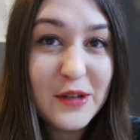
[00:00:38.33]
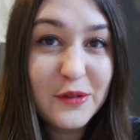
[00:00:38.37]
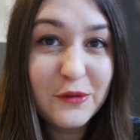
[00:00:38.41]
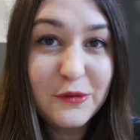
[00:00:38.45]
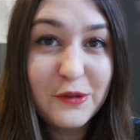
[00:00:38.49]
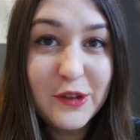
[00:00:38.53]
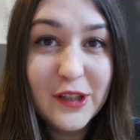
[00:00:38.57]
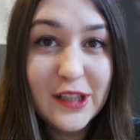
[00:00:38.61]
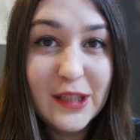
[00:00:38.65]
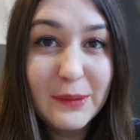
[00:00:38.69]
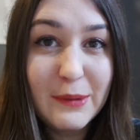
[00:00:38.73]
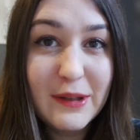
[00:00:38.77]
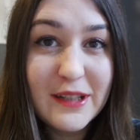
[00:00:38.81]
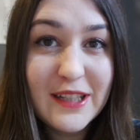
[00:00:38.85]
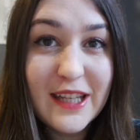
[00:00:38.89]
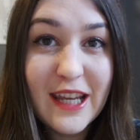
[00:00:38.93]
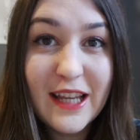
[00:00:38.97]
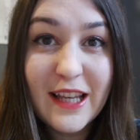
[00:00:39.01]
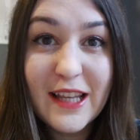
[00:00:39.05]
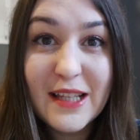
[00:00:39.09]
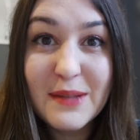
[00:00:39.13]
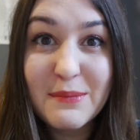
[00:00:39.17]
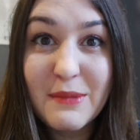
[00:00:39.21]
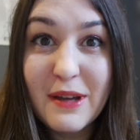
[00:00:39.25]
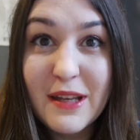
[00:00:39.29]
to film and
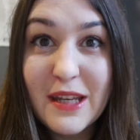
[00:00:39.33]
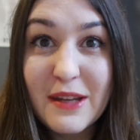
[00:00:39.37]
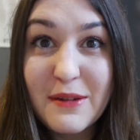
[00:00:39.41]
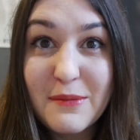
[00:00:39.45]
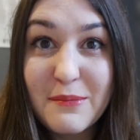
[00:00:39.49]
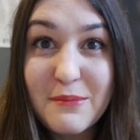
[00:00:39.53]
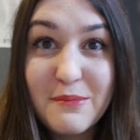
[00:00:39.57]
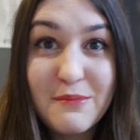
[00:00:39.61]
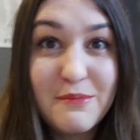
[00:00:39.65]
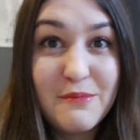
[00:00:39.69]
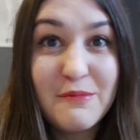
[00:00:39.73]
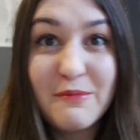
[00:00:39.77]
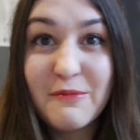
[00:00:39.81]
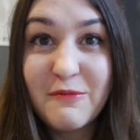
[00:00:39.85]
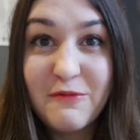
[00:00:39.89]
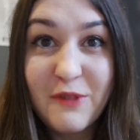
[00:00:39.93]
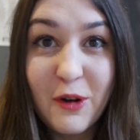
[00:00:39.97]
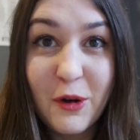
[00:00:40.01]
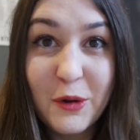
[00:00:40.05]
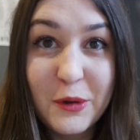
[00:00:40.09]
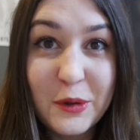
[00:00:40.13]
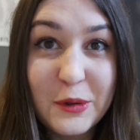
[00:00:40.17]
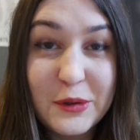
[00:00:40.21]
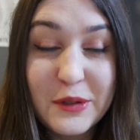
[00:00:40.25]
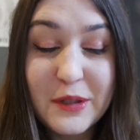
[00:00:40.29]
take as many
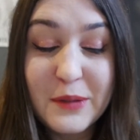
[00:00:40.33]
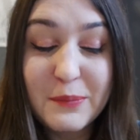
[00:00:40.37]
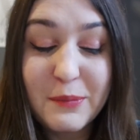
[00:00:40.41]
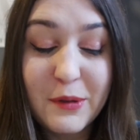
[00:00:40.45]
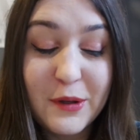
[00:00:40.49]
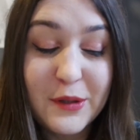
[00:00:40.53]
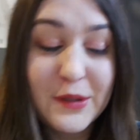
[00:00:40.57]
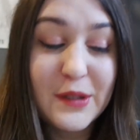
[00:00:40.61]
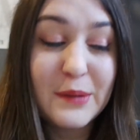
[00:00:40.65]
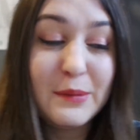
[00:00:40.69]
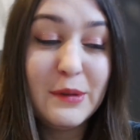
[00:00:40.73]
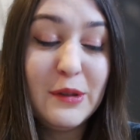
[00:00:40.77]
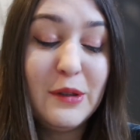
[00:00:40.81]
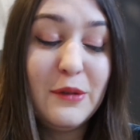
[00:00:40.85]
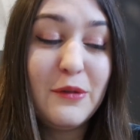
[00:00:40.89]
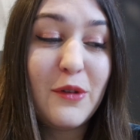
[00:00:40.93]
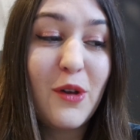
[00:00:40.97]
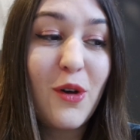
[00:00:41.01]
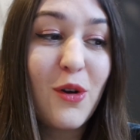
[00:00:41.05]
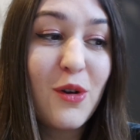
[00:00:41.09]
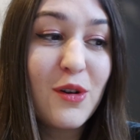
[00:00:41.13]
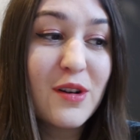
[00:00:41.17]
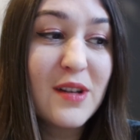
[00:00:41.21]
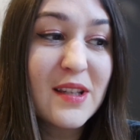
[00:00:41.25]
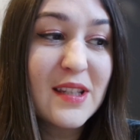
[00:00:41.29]
photos as possible, of
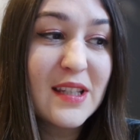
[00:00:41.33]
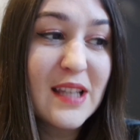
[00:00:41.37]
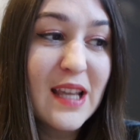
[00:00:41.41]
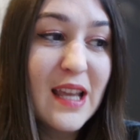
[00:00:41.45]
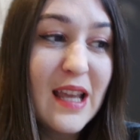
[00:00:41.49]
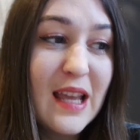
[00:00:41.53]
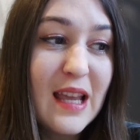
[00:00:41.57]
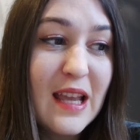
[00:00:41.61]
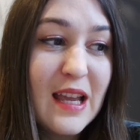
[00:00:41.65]
course.